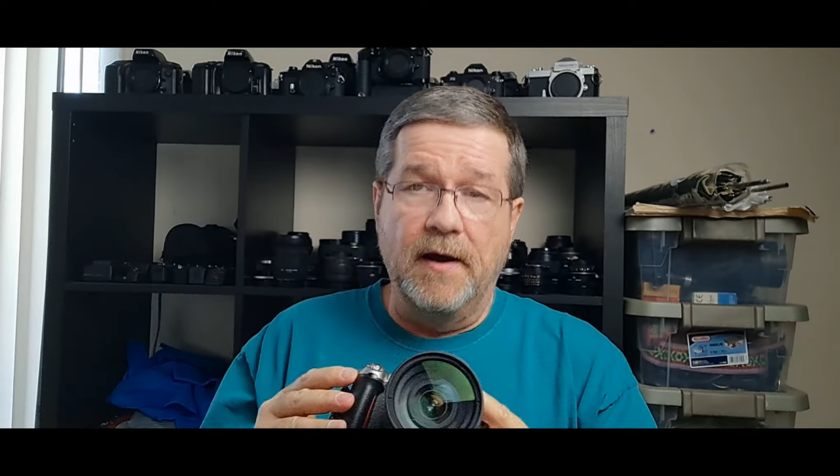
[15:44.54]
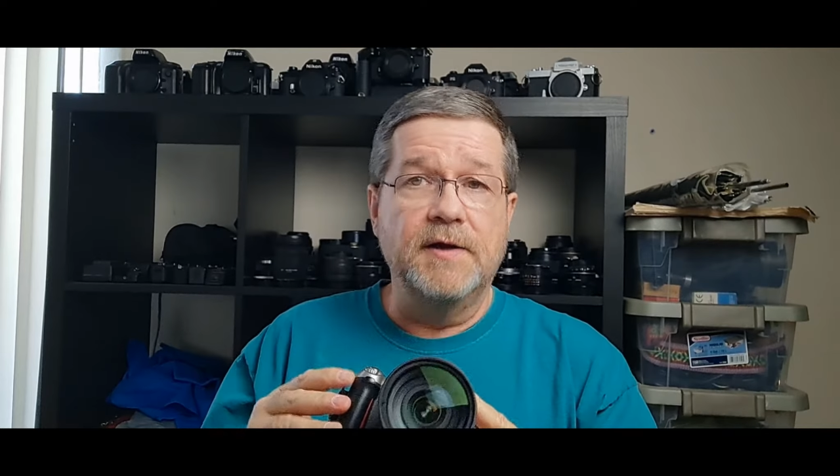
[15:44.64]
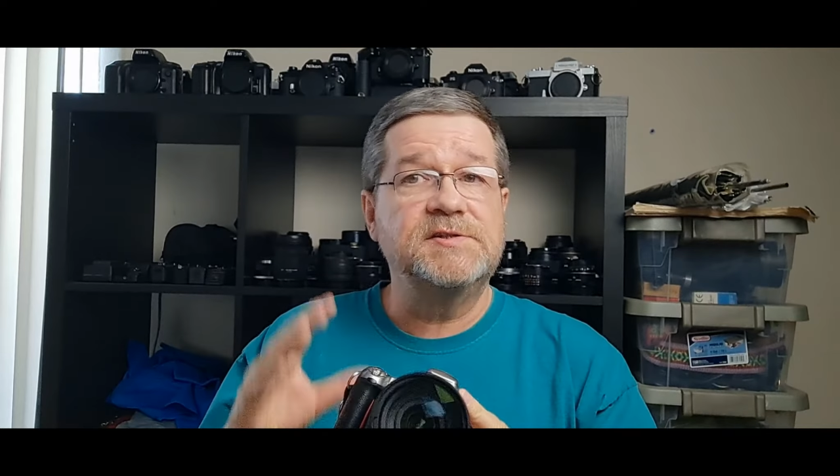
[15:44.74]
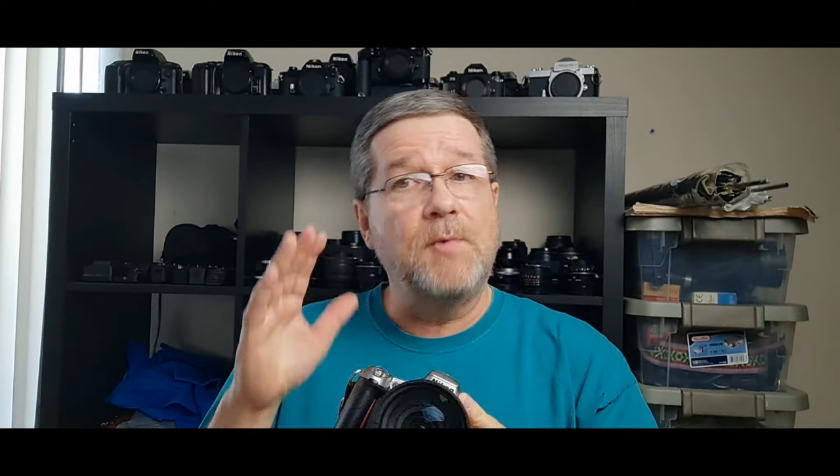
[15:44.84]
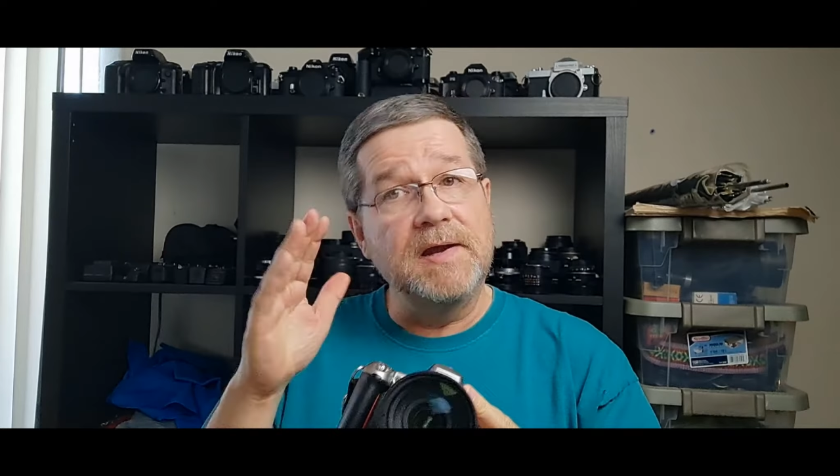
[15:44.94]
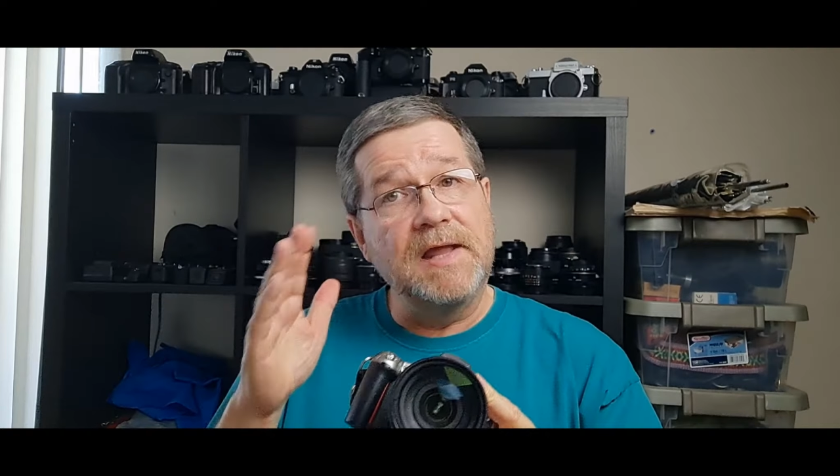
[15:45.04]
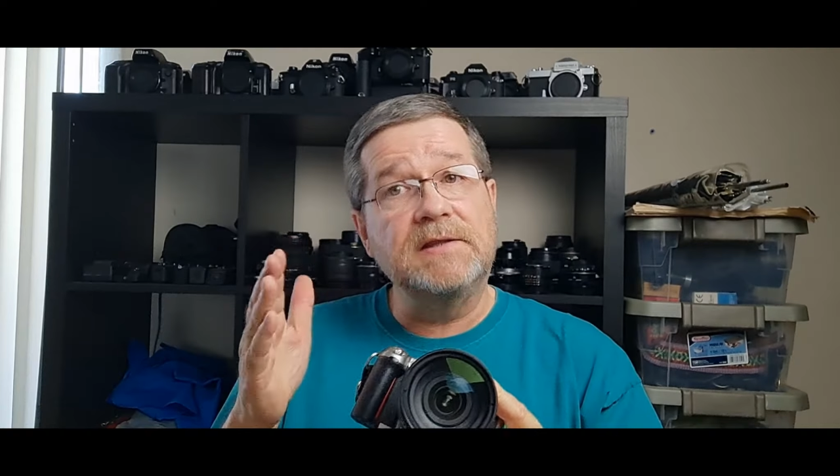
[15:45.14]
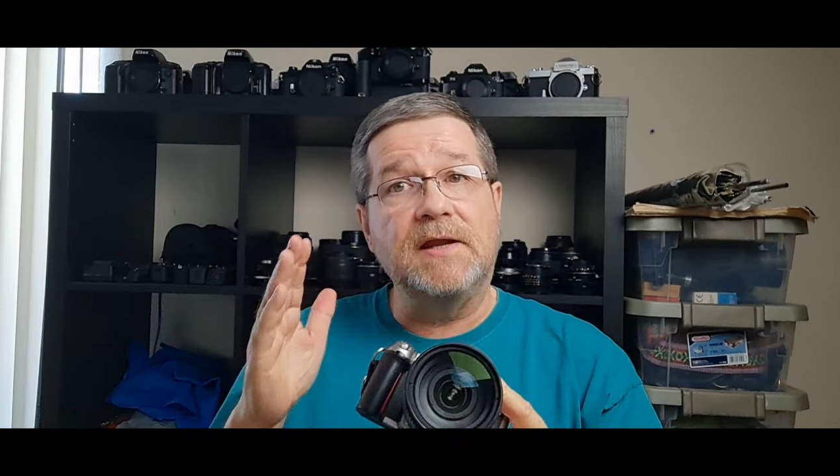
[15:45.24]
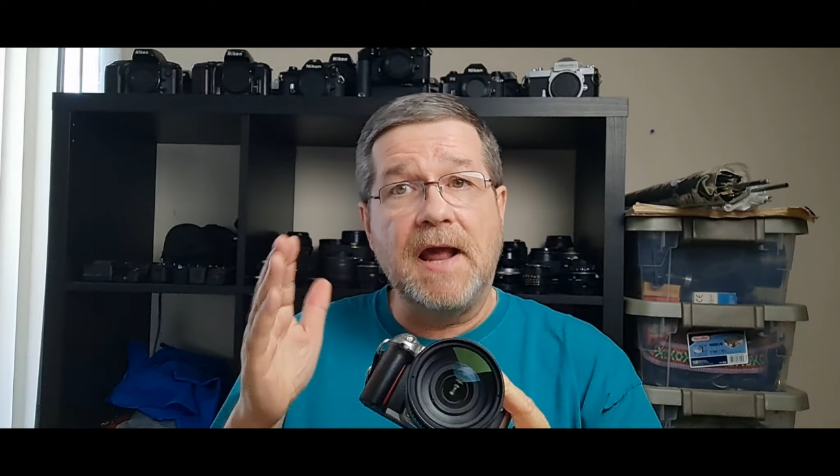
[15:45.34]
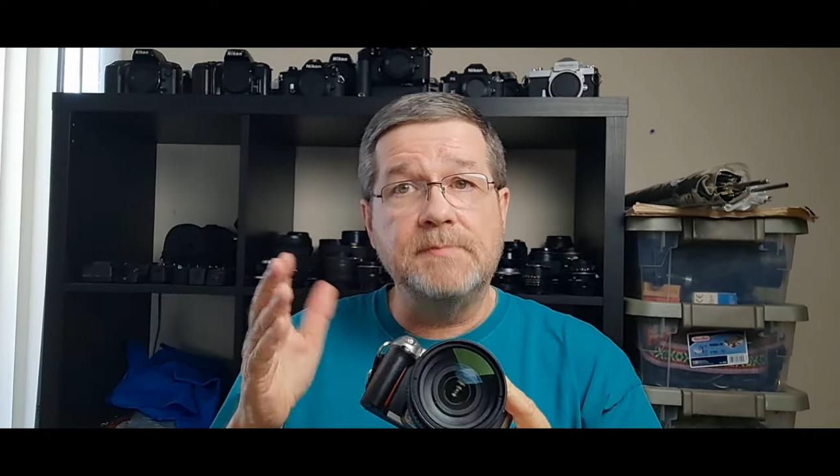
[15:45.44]
So I like
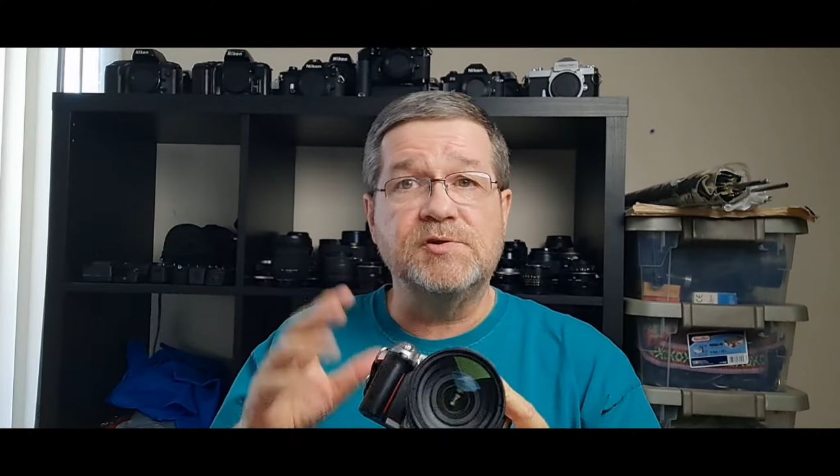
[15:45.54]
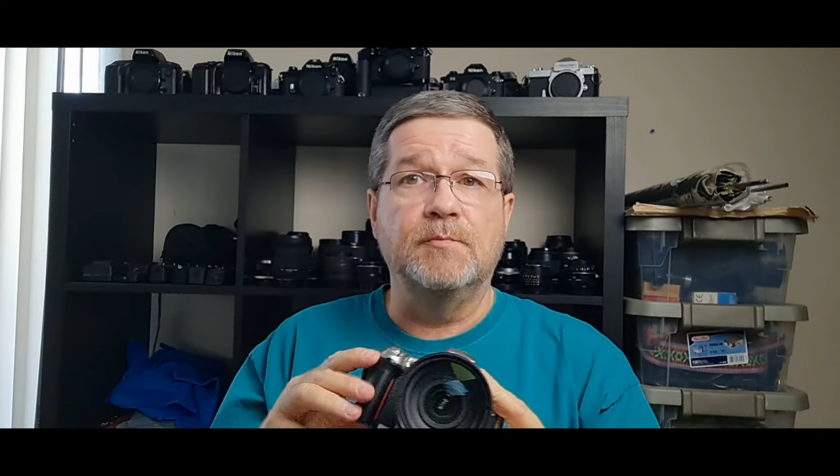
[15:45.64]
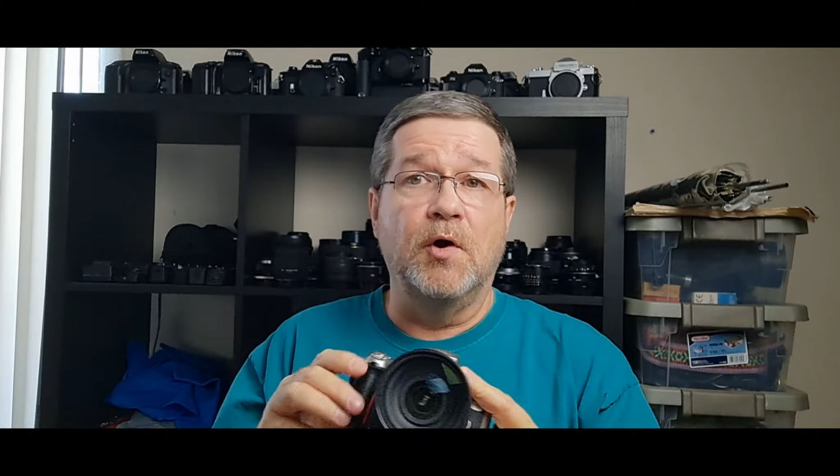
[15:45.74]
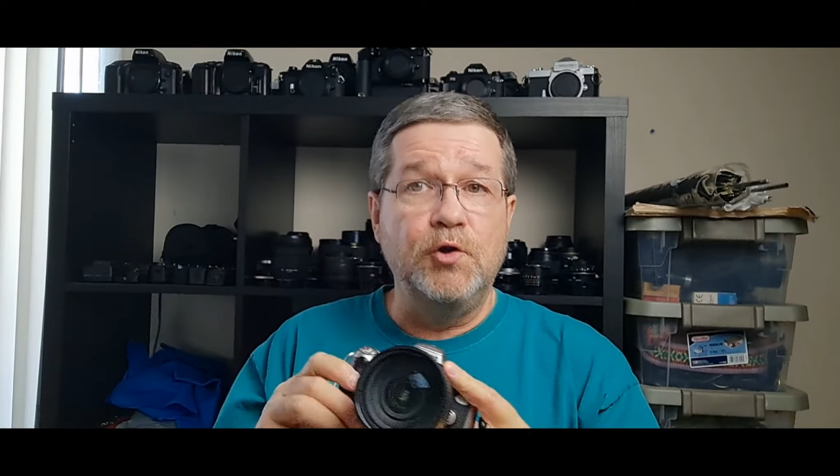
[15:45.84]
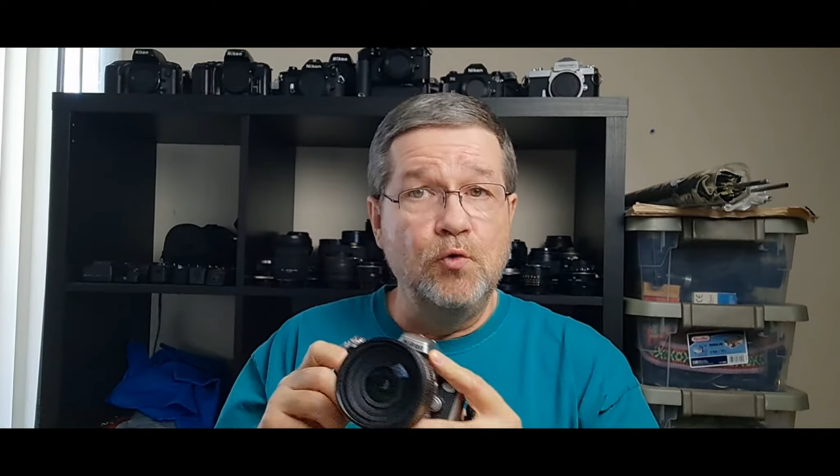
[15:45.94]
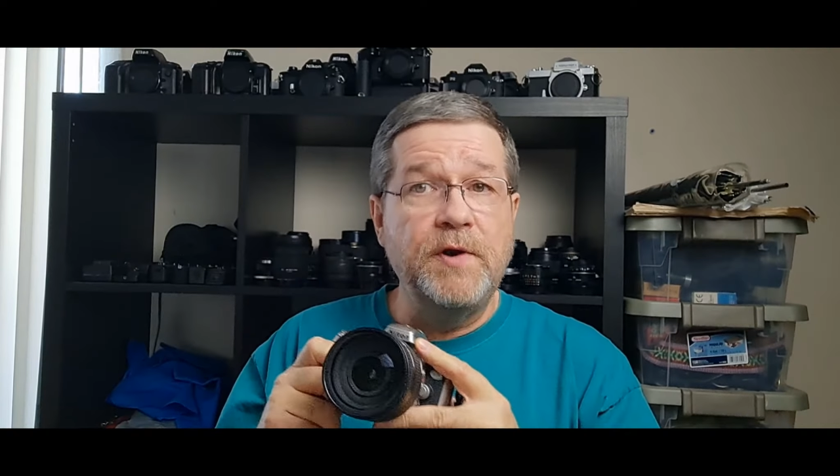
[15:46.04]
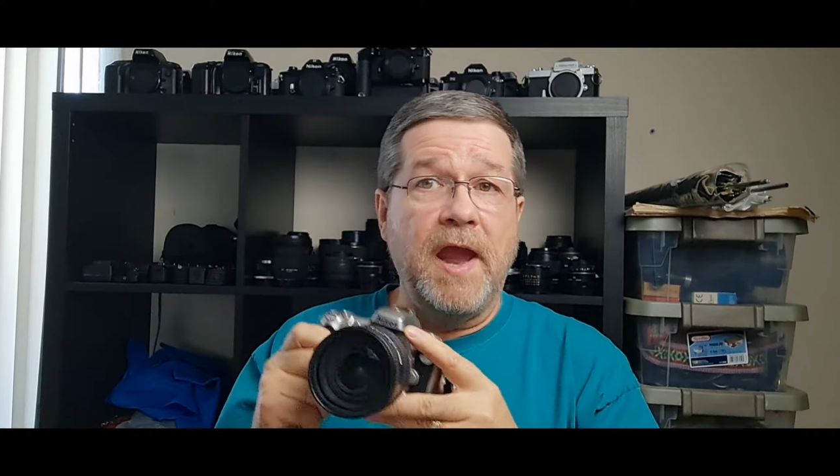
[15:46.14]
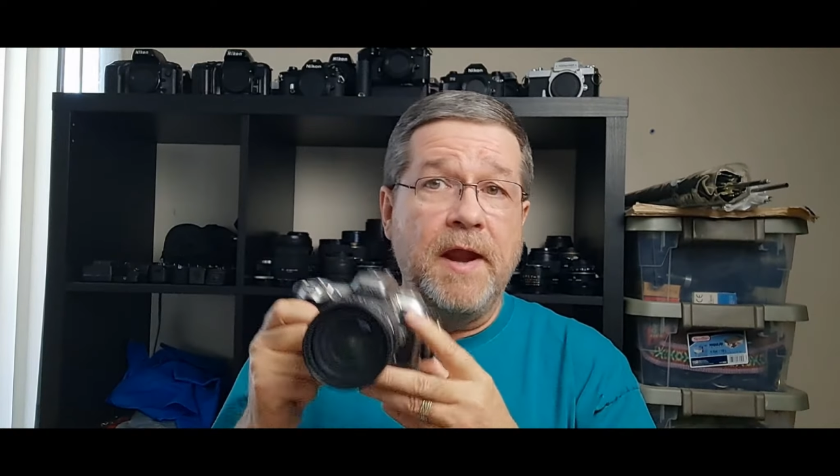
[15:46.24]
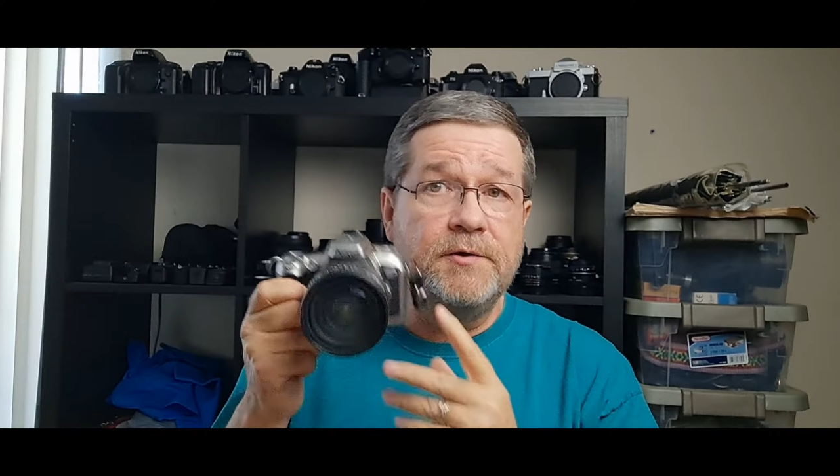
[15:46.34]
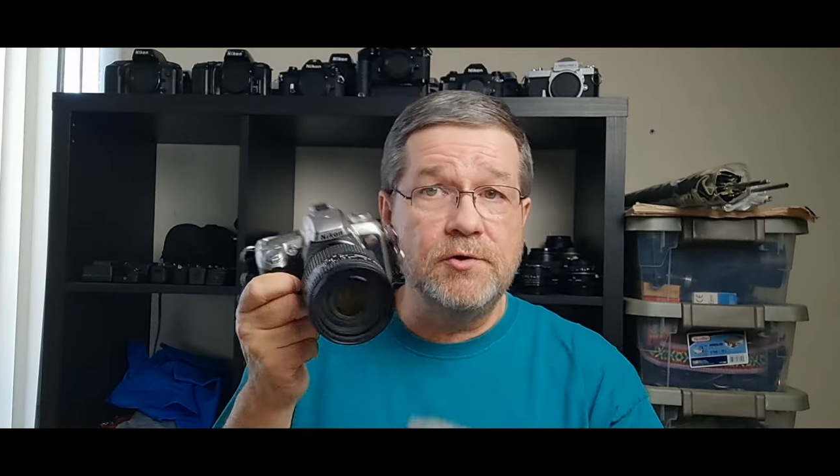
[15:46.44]
that option, but you
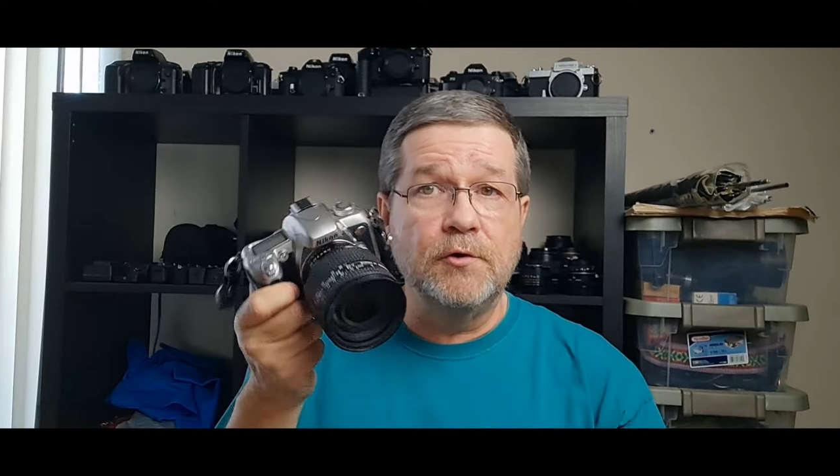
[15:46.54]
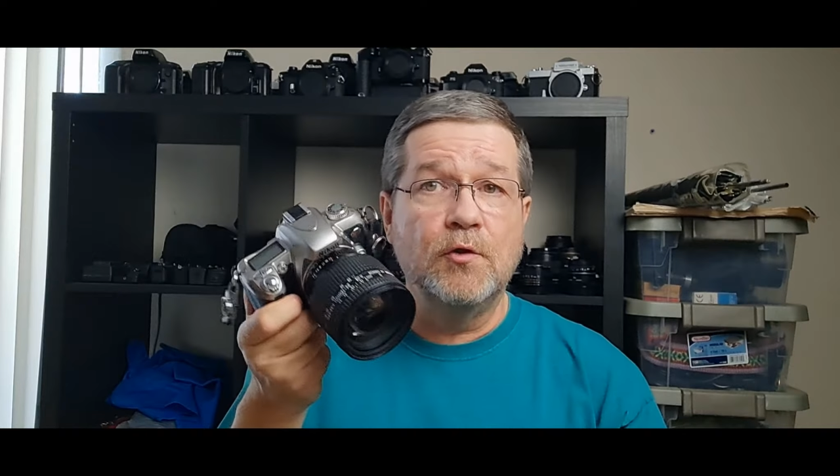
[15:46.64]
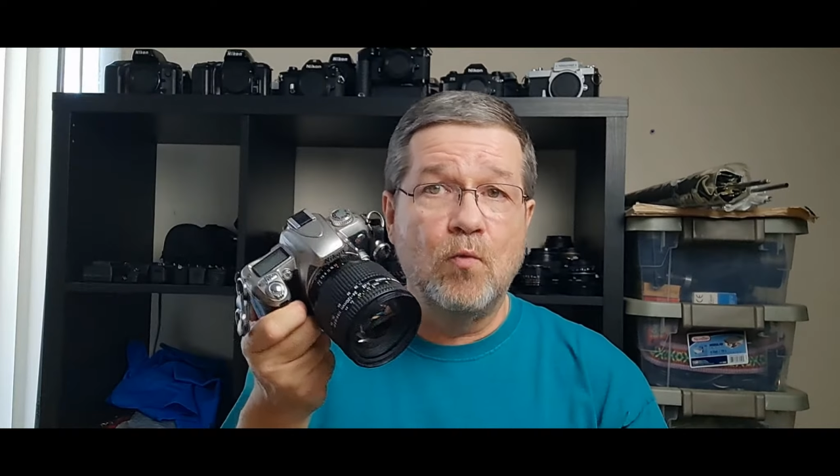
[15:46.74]
can turn the